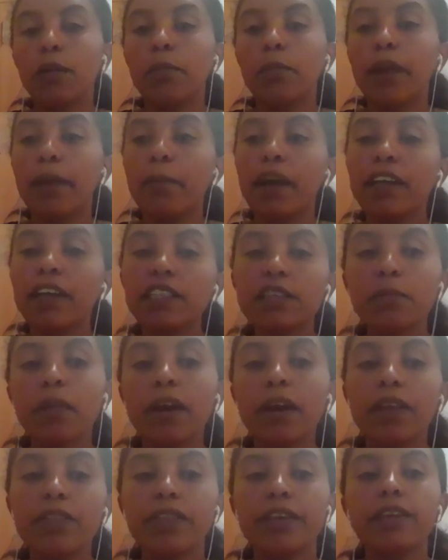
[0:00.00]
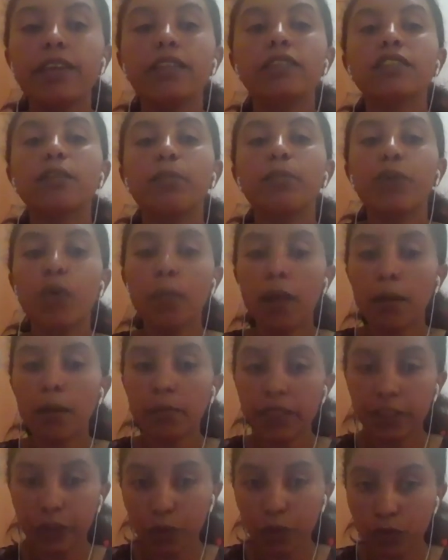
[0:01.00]
by maximizing the
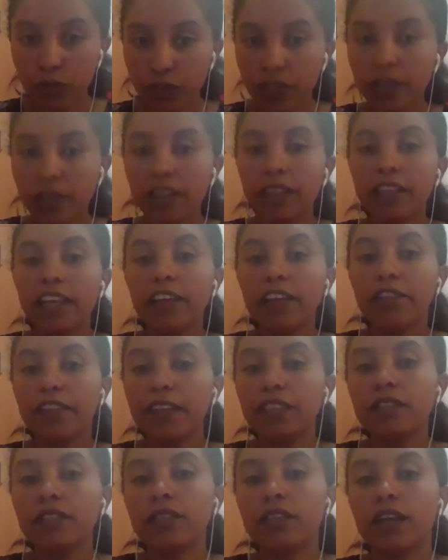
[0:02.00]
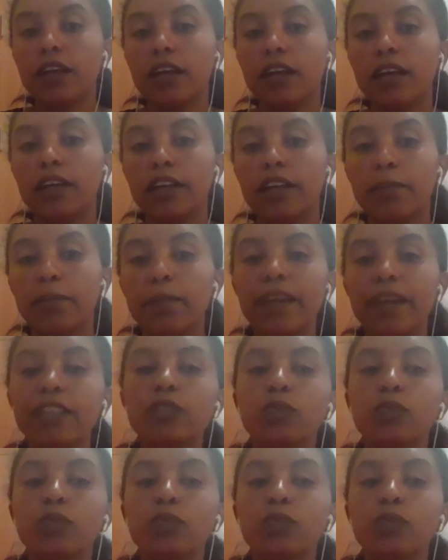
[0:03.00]
probability of generating face image